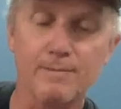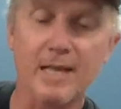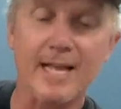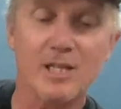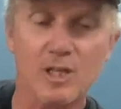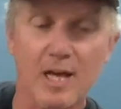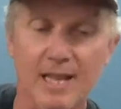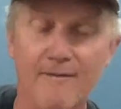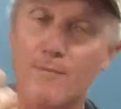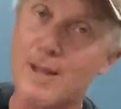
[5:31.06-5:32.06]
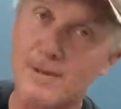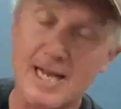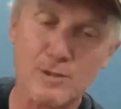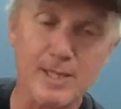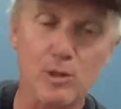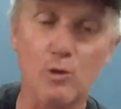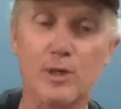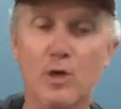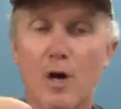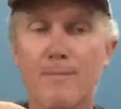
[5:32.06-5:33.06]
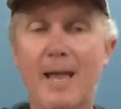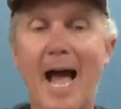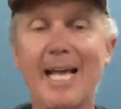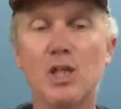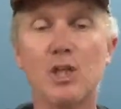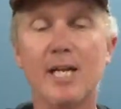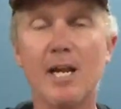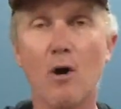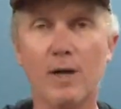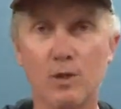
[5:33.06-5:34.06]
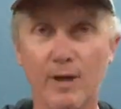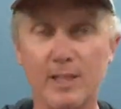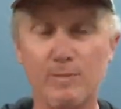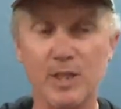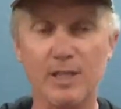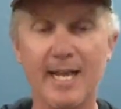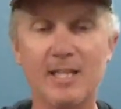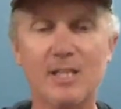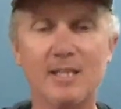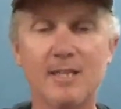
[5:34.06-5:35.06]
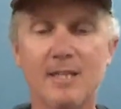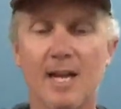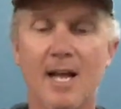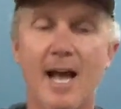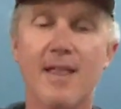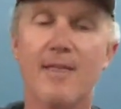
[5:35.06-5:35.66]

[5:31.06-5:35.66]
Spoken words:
the lenses I love, and people ask me this all the time, the HT high transmission lenses, and